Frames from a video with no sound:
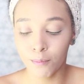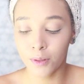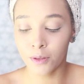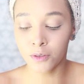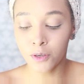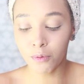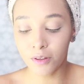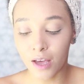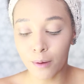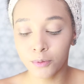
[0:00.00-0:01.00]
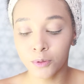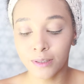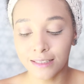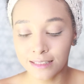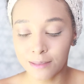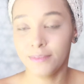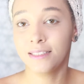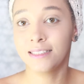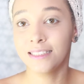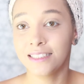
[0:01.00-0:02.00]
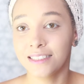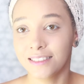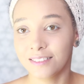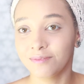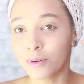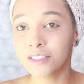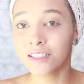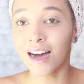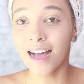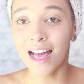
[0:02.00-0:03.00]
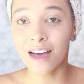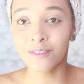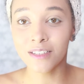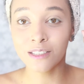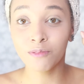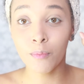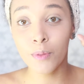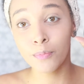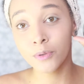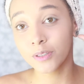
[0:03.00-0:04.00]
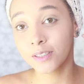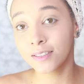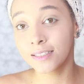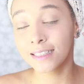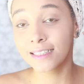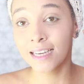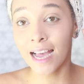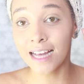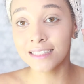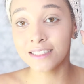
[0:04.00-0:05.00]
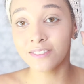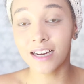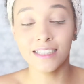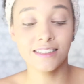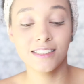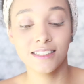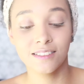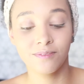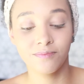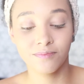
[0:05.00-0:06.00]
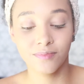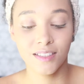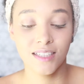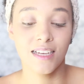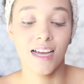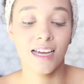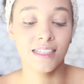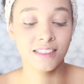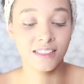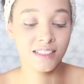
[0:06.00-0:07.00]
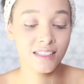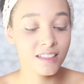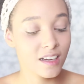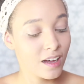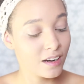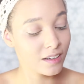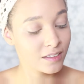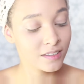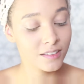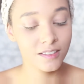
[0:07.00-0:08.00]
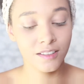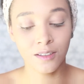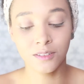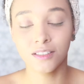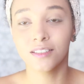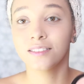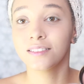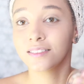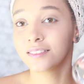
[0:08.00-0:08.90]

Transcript: But the new one that I bought is limited edition. The ones that I have is from the Brooke Candy range and it's just in the colour golden.